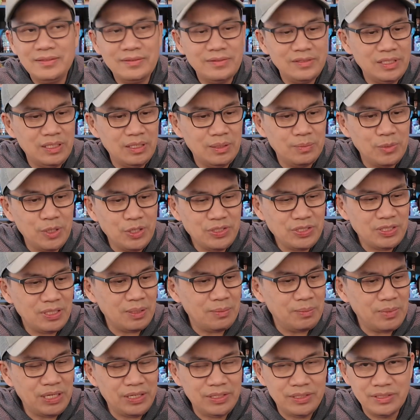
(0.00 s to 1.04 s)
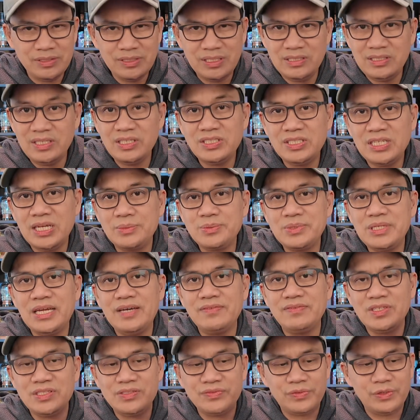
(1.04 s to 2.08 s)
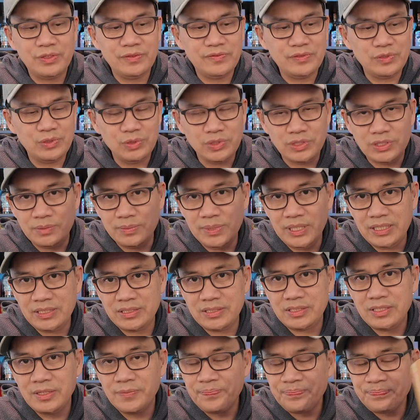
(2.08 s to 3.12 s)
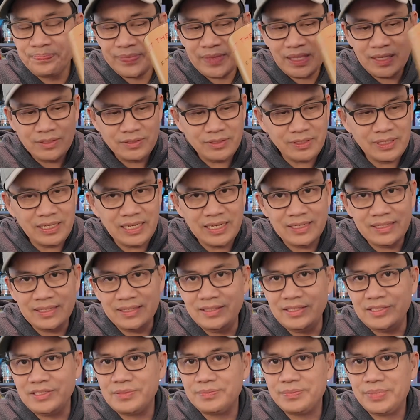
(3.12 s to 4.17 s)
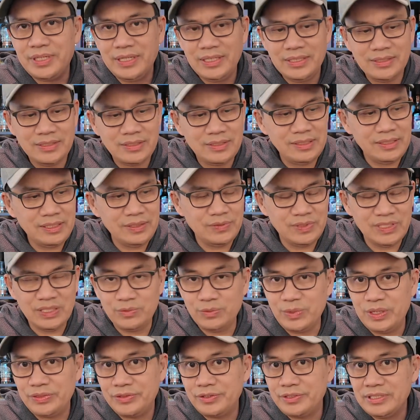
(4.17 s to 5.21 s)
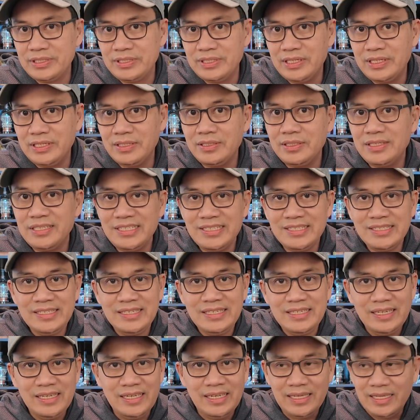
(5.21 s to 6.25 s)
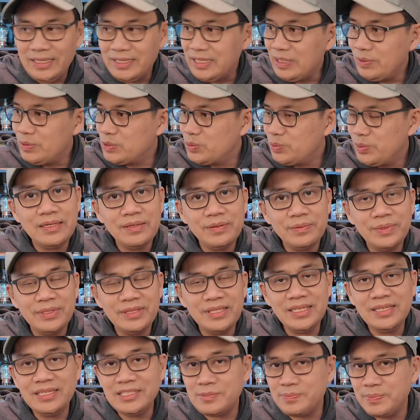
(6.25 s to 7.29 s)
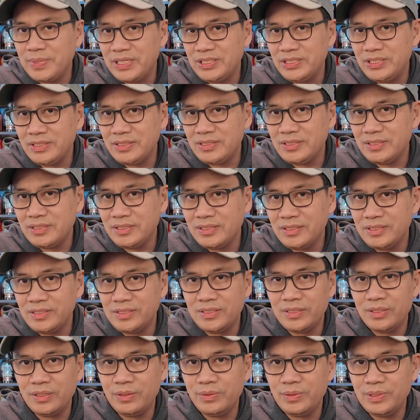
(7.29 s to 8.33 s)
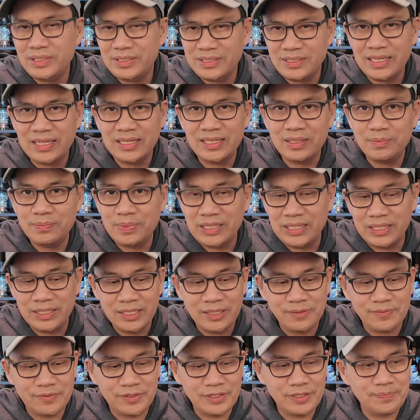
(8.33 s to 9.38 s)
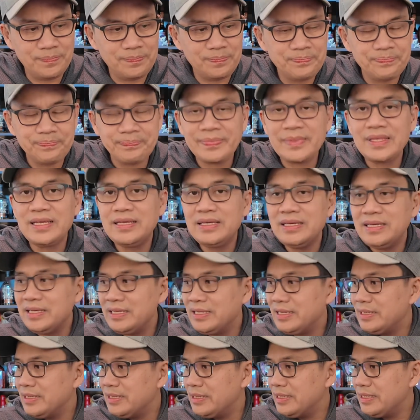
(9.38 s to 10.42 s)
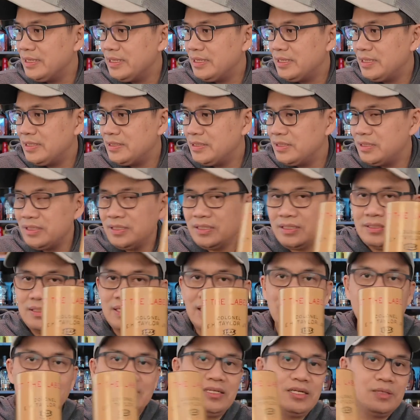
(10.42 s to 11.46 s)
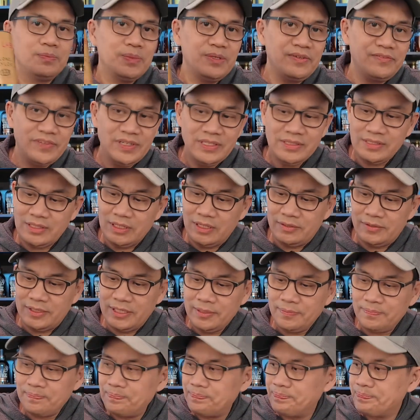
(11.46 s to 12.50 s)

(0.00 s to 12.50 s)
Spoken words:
you know, most of the Maryland DC shops have this for over 200 bucks. So I got it at a decent price. I think it was like $139. And that was within his budget. And so we decided to pick it up for him. And yeah, helping friends out, right?